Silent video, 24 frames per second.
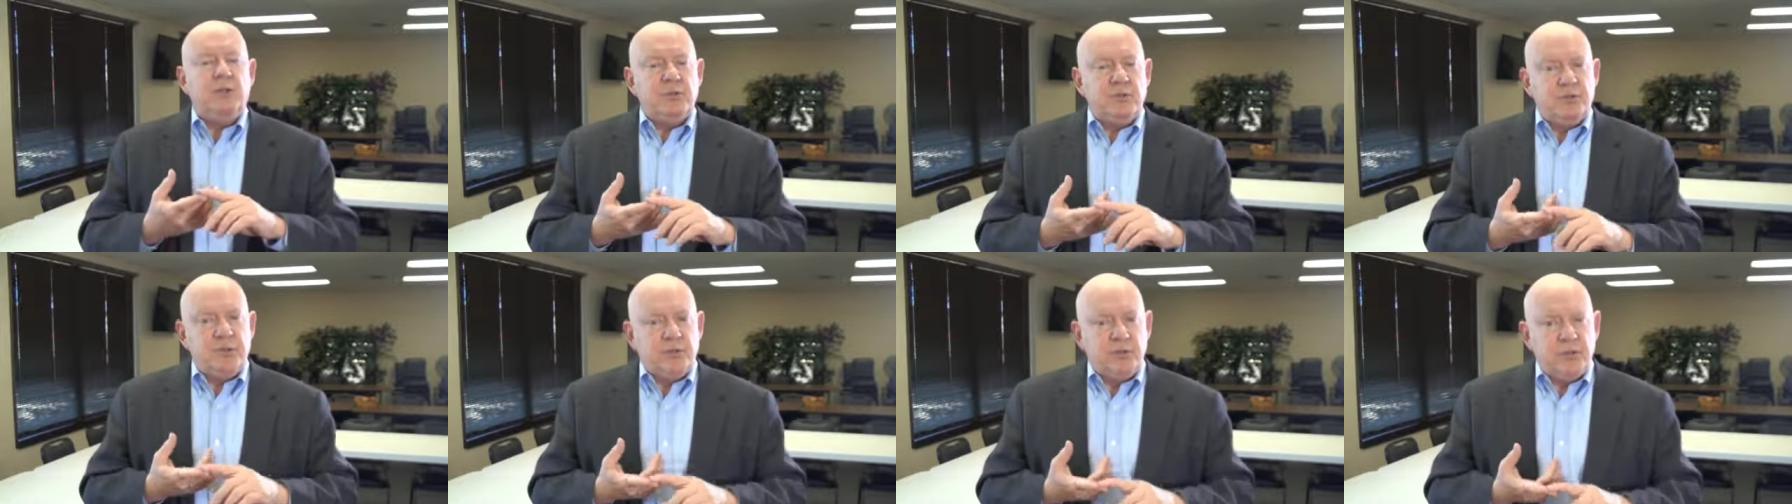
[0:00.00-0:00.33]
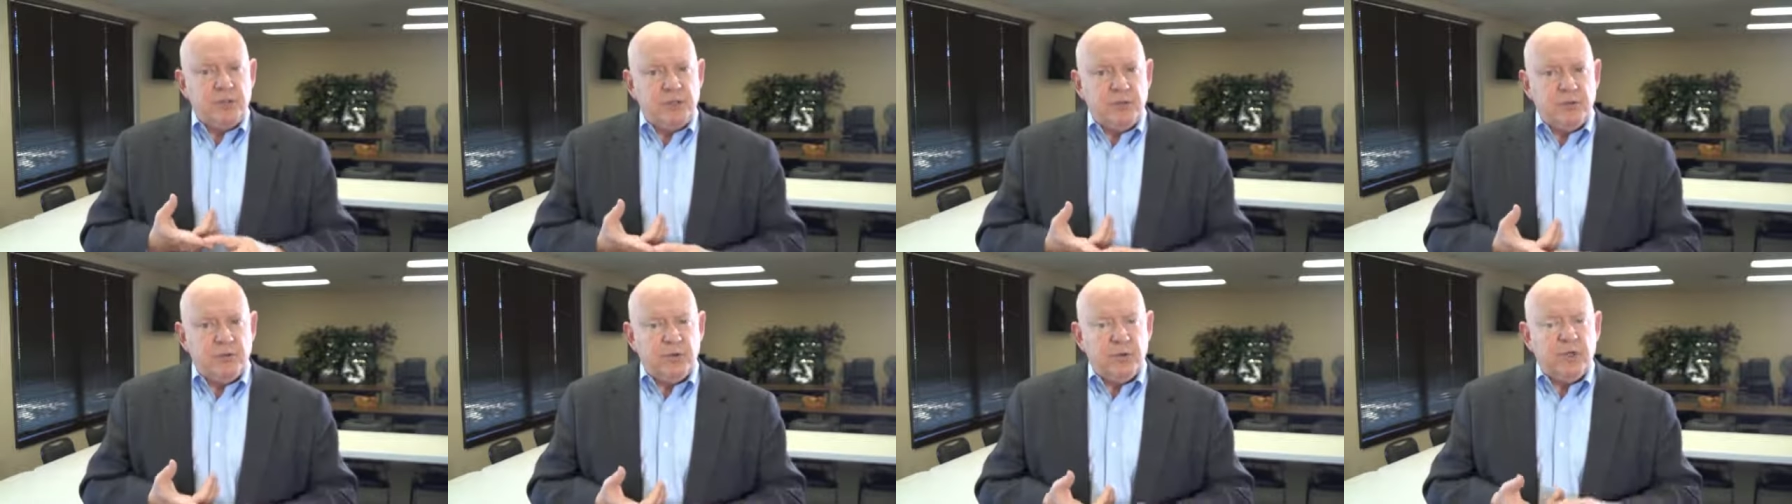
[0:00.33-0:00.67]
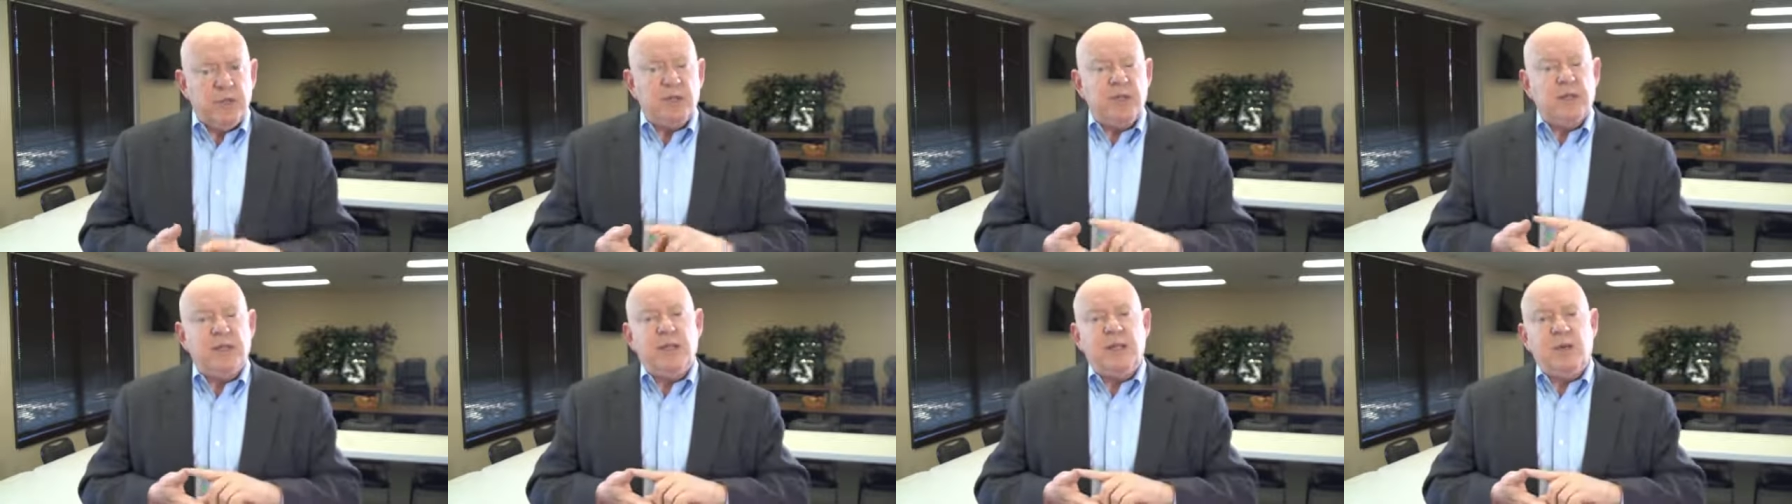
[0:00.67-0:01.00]
to the
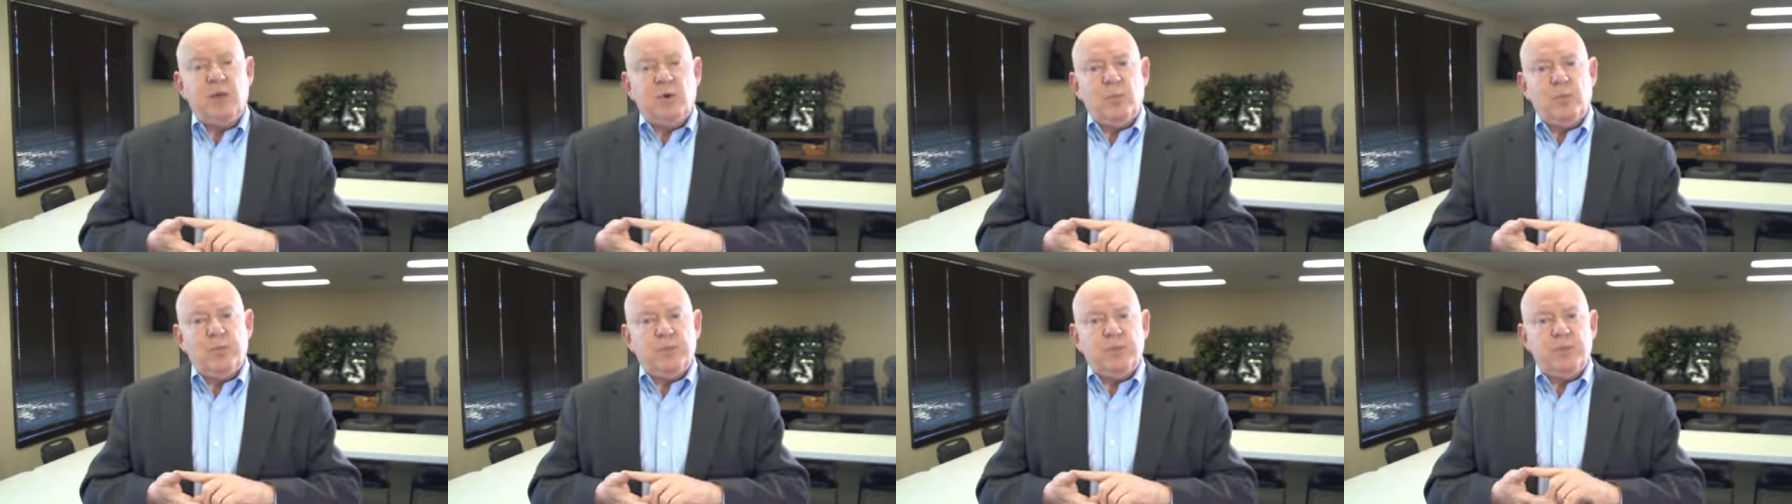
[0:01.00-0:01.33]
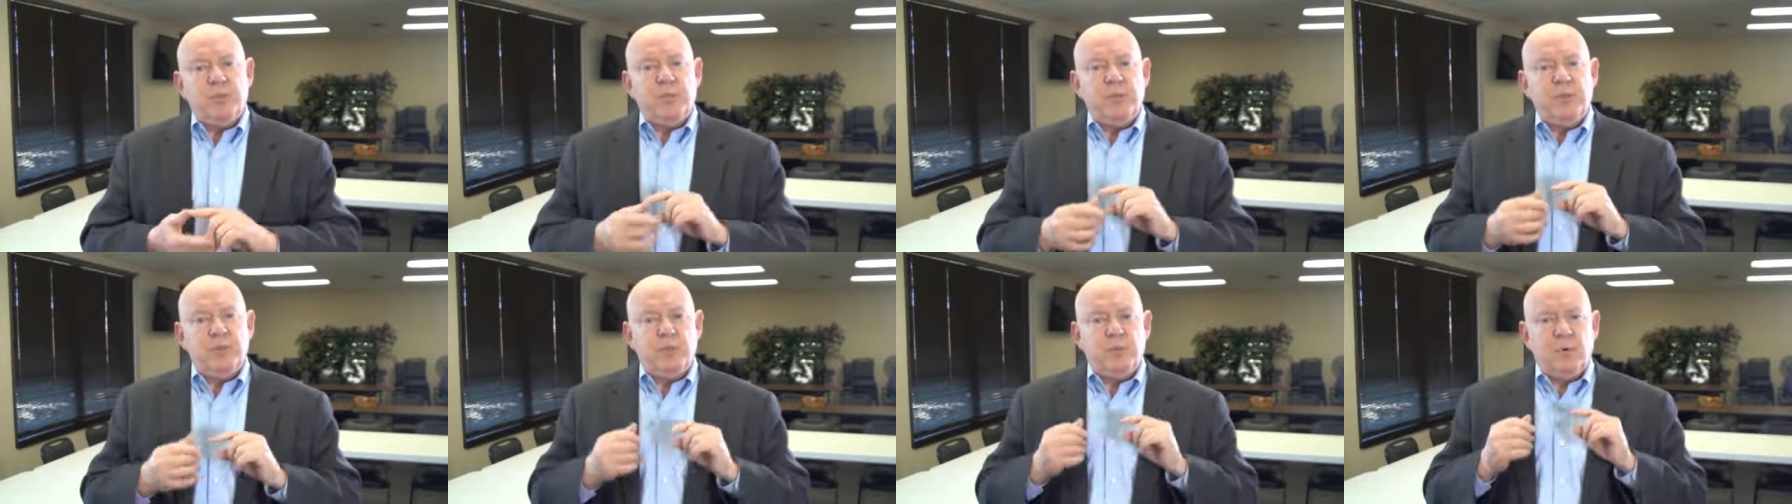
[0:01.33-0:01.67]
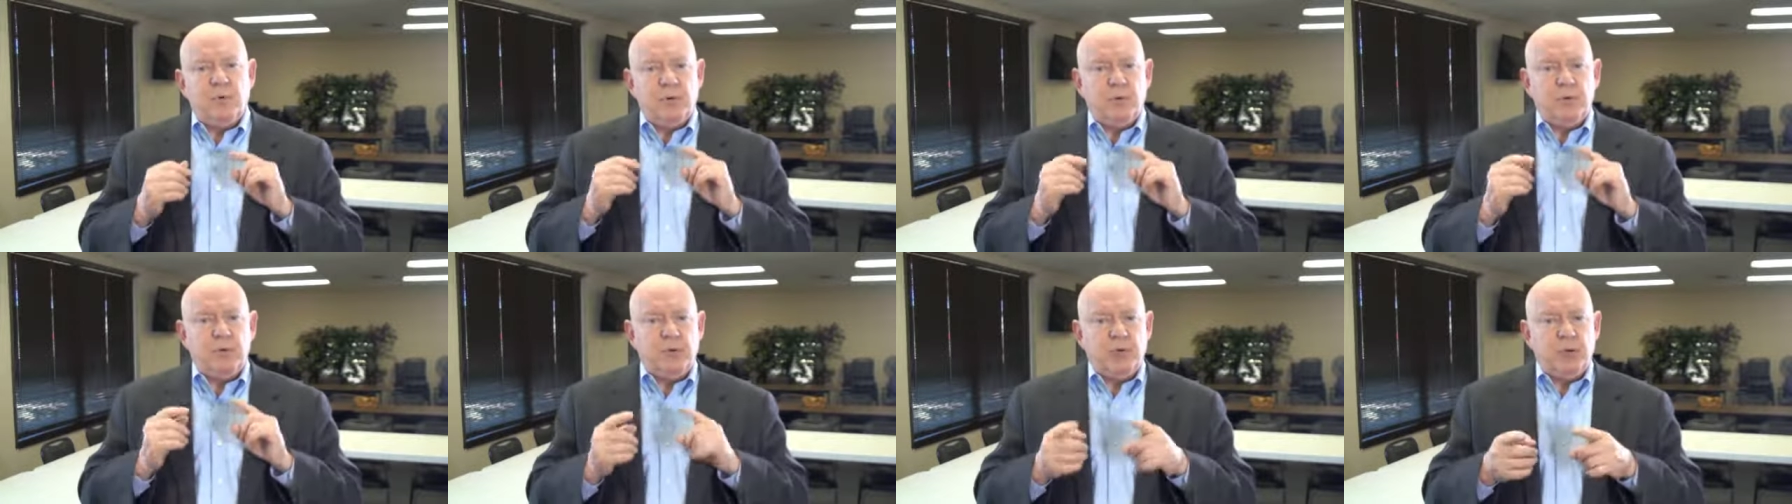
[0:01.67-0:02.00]
internet and helping
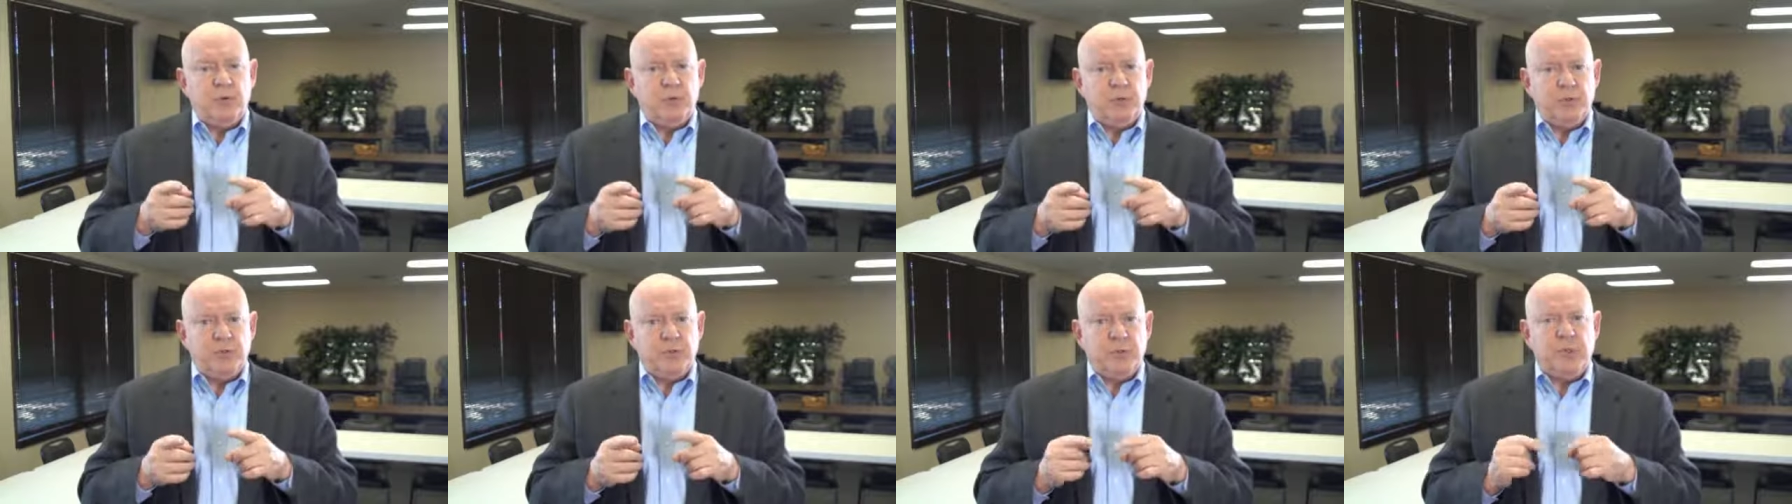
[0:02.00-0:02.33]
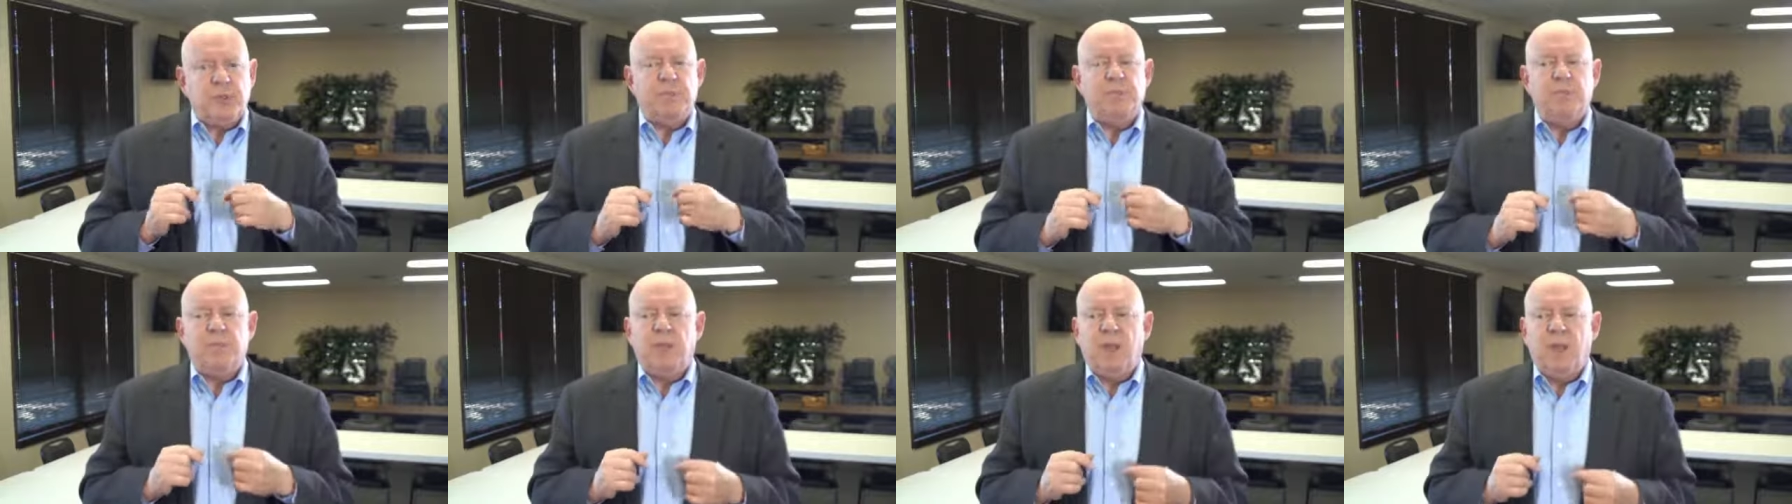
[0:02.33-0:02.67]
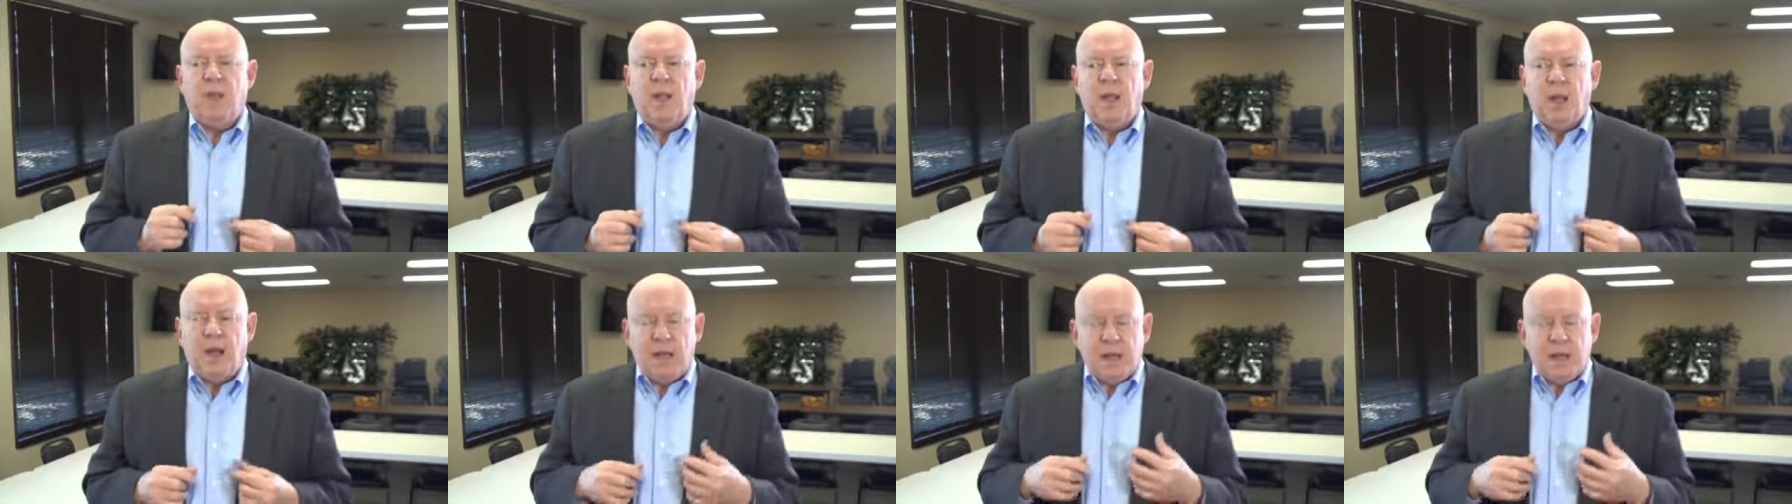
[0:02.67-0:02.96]
people go do it.